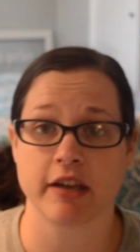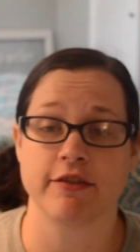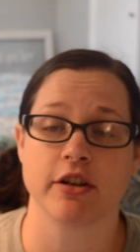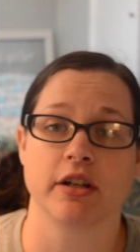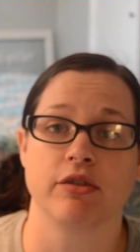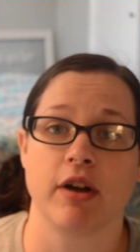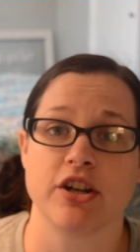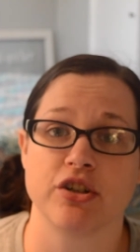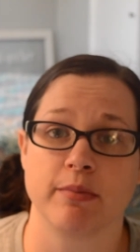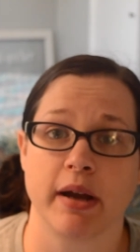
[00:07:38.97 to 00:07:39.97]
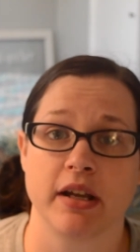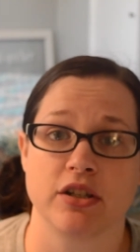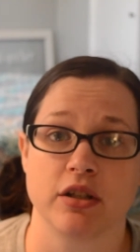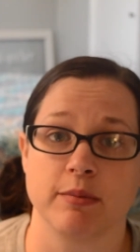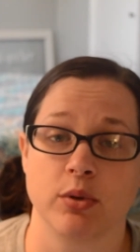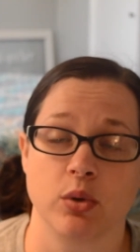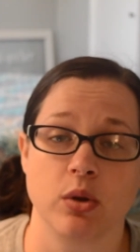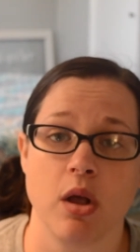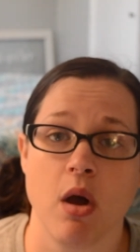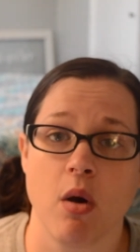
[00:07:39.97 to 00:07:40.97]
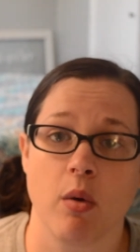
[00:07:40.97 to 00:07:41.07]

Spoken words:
if you're going to ride your bike to the pool